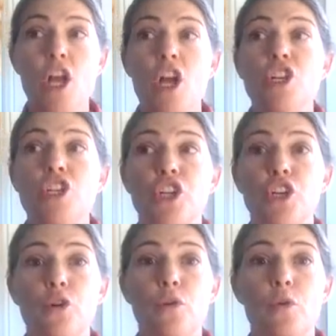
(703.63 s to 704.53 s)

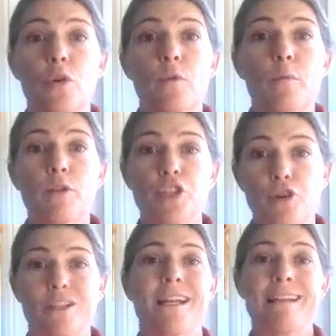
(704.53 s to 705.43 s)
to put your
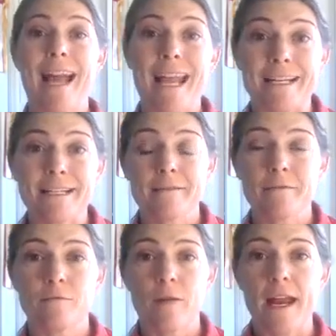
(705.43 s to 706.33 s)
horse on a diet,
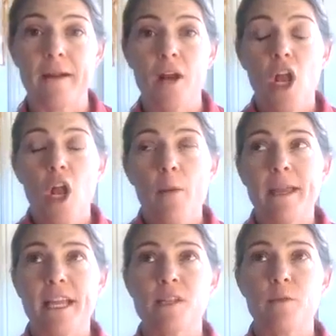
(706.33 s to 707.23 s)
right?
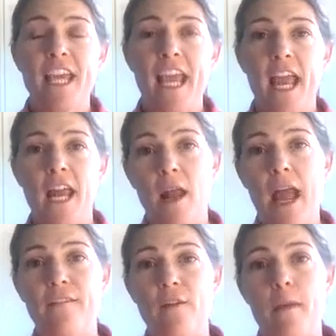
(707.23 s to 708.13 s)
Because we can't
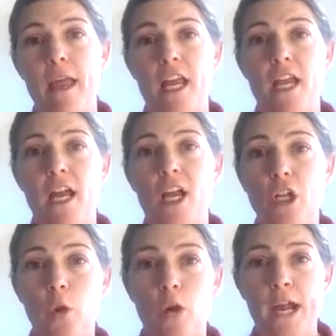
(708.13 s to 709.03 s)
have them in a
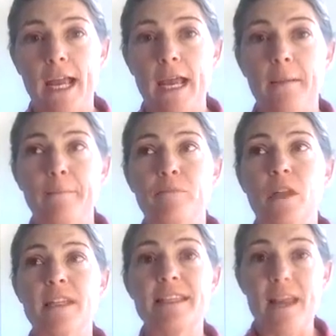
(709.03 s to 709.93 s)
caloric
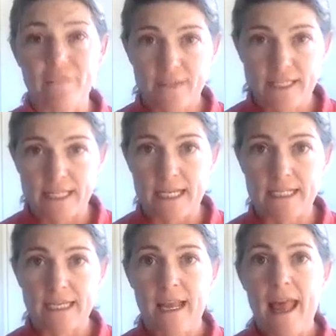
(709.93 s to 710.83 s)

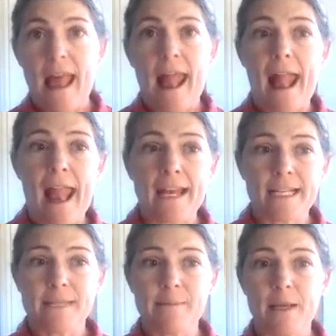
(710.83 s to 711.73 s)
deficit and
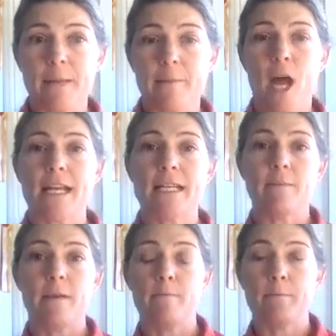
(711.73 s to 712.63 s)
expect the body to
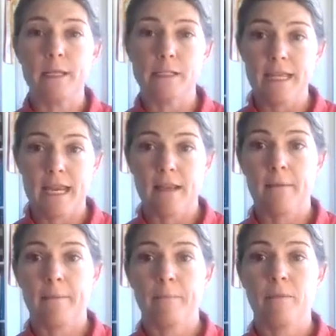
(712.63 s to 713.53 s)
be building
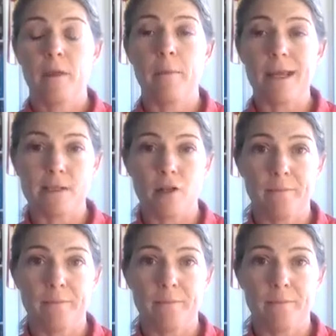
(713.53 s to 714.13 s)
muscle.